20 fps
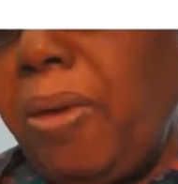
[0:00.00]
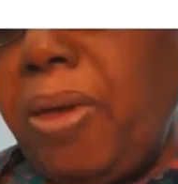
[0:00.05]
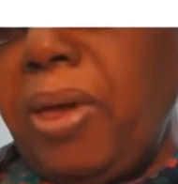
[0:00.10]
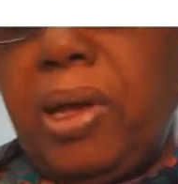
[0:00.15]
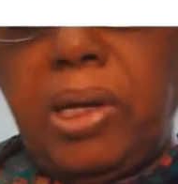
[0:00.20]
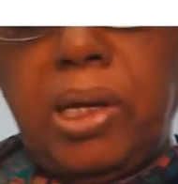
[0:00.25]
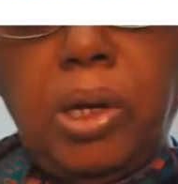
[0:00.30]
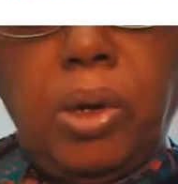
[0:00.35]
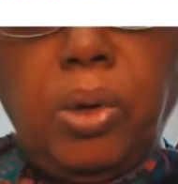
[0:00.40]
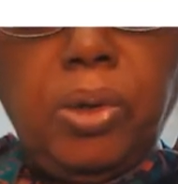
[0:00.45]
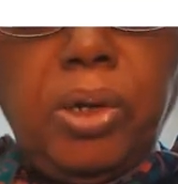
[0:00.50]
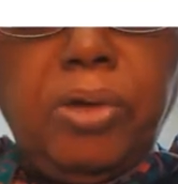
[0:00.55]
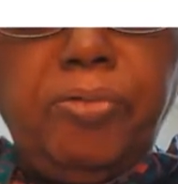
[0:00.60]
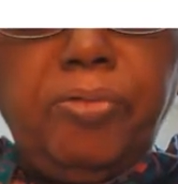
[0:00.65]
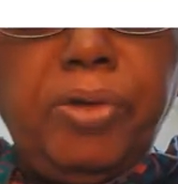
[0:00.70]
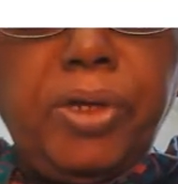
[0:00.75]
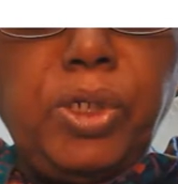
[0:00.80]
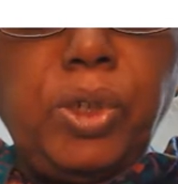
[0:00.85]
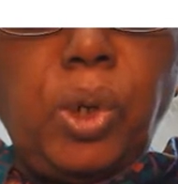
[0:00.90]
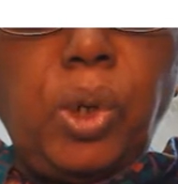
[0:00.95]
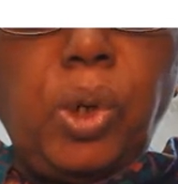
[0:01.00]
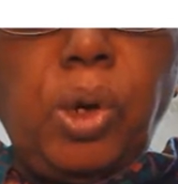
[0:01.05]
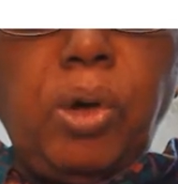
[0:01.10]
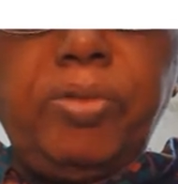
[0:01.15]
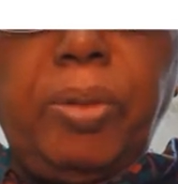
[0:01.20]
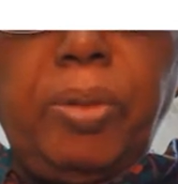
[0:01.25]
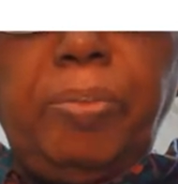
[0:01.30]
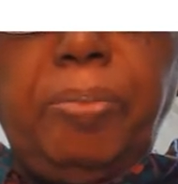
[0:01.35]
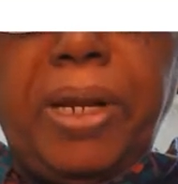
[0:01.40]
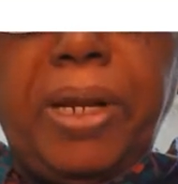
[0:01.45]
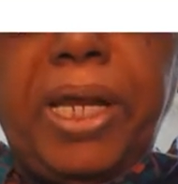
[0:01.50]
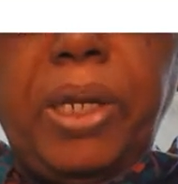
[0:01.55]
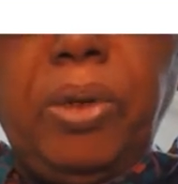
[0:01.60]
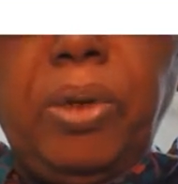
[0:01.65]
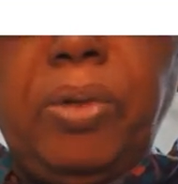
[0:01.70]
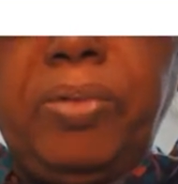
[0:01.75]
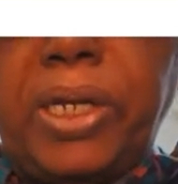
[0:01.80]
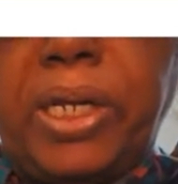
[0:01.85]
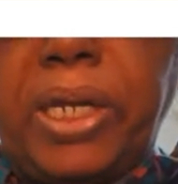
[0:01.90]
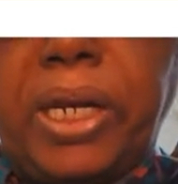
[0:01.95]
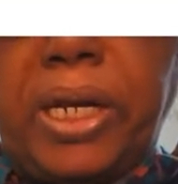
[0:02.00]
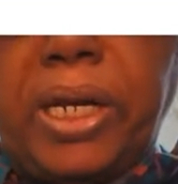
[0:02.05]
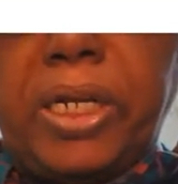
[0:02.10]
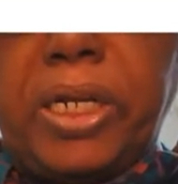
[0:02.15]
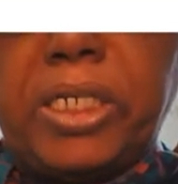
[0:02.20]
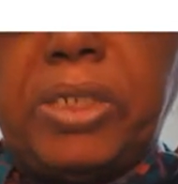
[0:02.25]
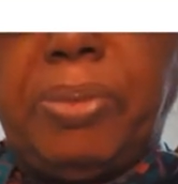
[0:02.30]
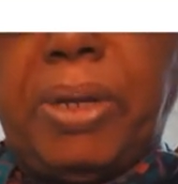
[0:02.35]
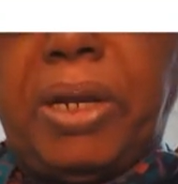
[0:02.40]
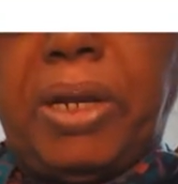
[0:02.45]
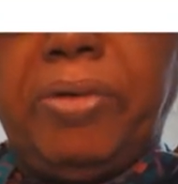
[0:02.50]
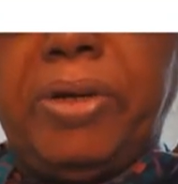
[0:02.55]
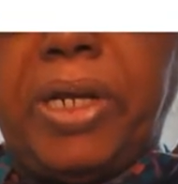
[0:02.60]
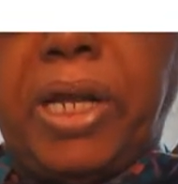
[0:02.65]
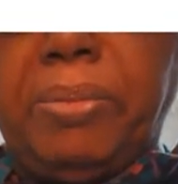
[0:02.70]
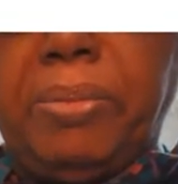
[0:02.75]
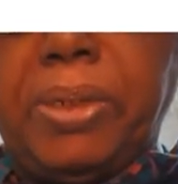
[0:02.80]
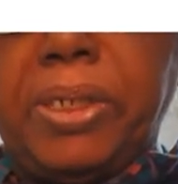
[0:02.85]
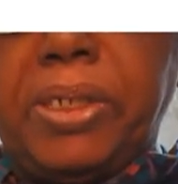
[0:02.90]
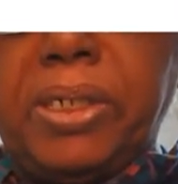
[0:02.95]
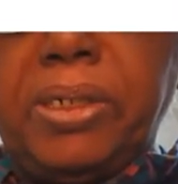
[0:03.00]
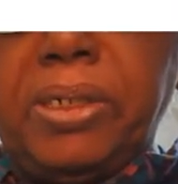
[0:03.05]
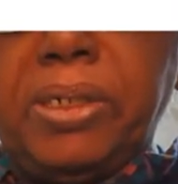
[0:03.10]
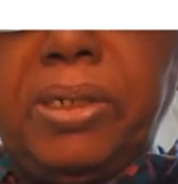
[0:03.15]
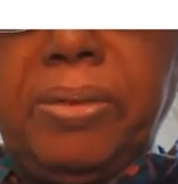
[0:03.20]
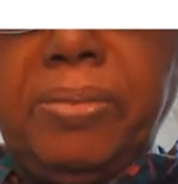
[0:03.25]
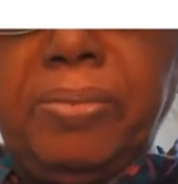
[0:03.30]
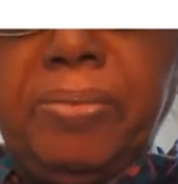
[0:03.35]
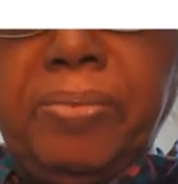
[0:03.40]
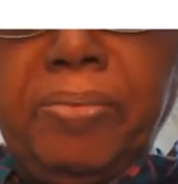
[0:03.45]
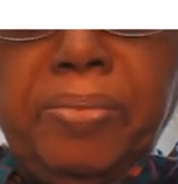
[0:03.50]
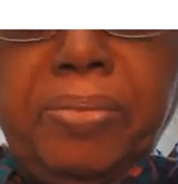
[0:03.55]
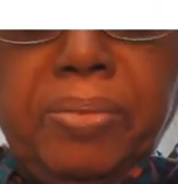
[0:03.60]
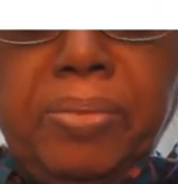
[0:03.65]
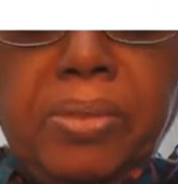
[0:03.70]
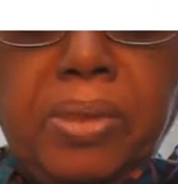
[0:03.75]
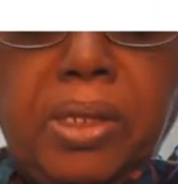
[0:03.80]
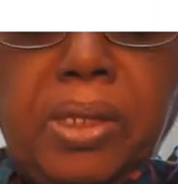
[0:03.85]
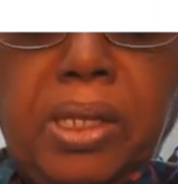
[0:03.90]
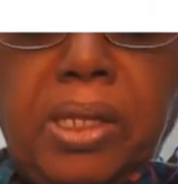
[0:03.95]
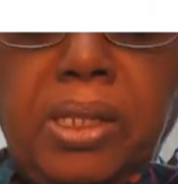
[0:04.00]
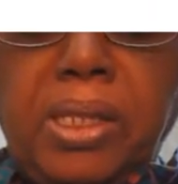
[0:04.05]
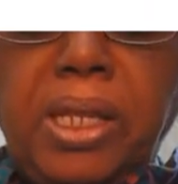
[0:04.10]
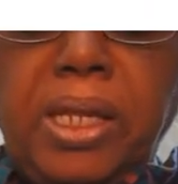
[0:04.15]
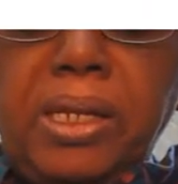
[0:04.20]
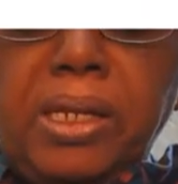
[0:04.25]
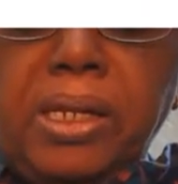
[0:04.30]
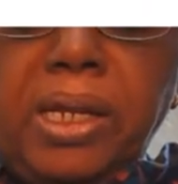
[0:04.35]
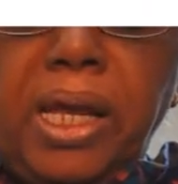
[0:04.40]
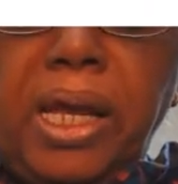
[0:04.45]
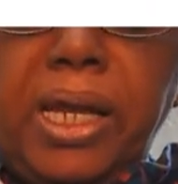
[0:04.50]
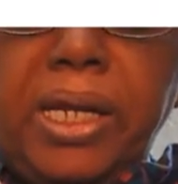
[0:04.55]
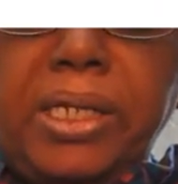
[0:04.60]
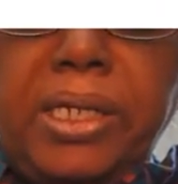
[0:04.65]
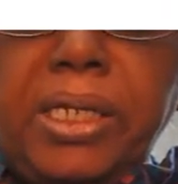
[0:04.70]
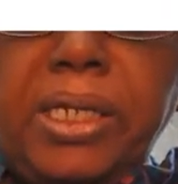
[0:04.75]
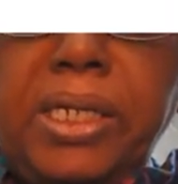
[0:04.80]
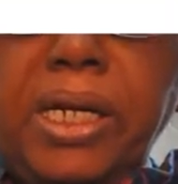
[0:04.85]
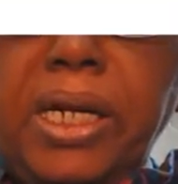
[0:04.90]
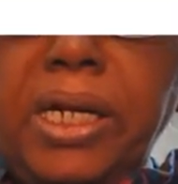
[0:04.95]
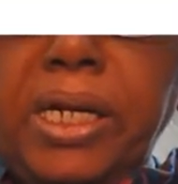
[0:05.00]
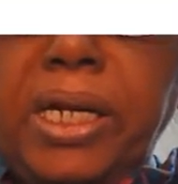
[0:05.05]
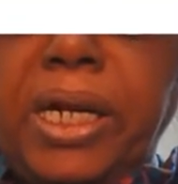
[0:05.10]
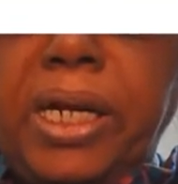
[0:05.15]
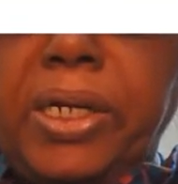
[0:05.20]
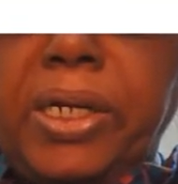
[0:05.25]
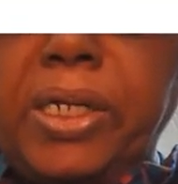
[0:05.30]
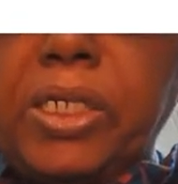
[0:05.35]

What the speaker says: Now, if we talk of the plane of the greatest pelvic diameter, then anteriorly it is